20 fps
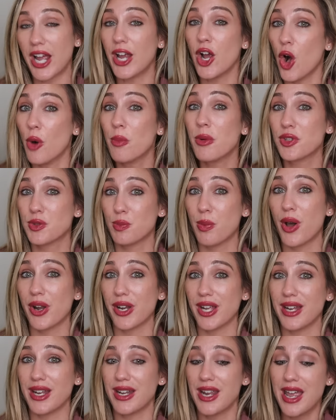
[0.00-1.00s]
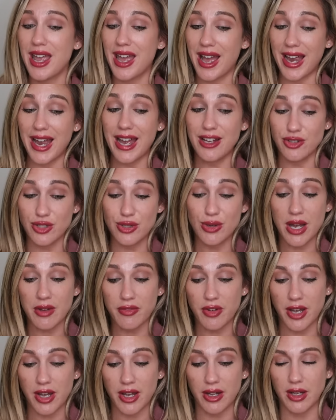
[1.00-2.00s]
I almost bought it. I do
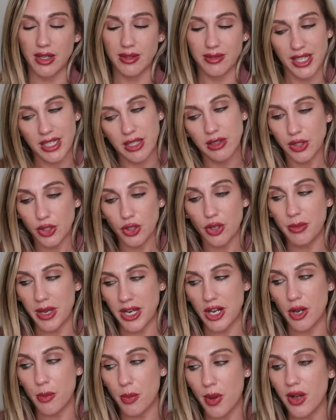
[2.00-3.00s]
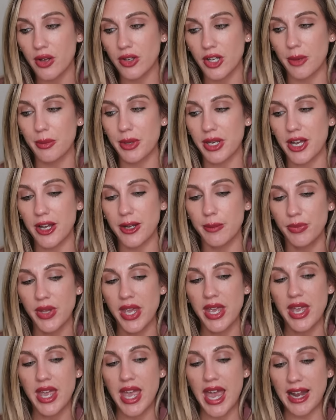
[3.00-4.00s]
have like a little makeup haul coming
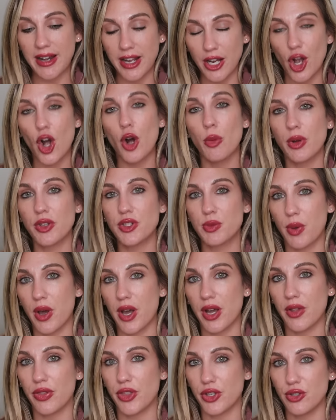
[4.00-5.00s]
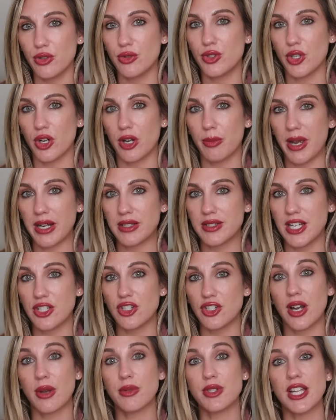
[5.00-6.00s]
up, and I almost bought the new Dior
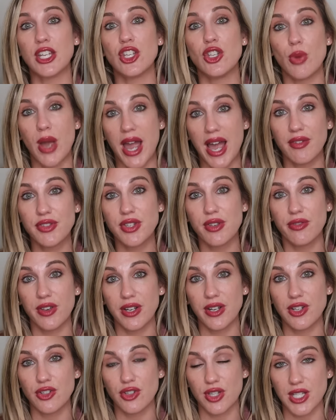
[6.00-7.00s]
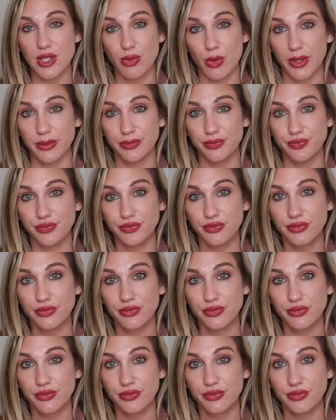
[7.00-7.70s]
Backstage, and I was like, you have to finish this one.